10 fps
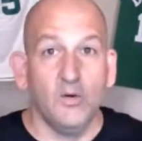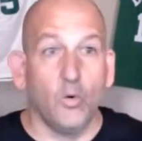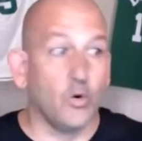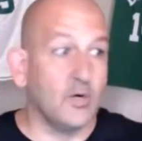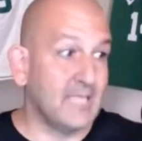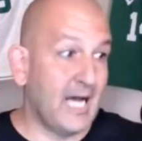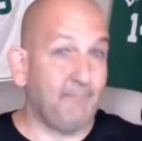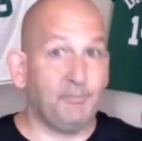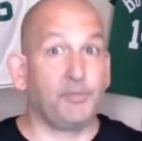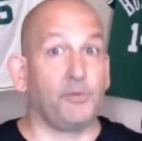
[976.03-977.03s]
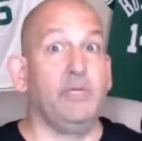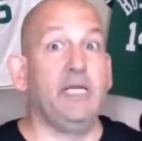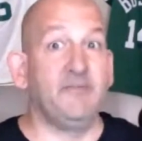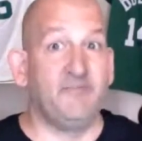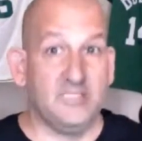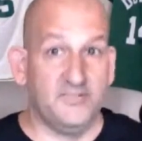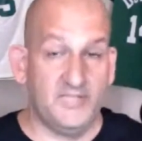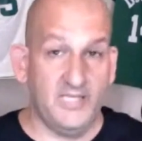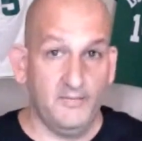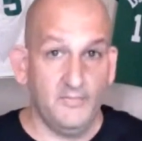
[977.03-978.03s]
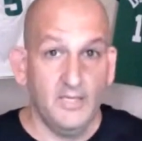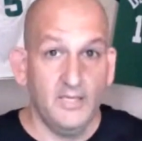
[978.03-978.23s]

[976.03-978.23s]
or a top 3 defensive team,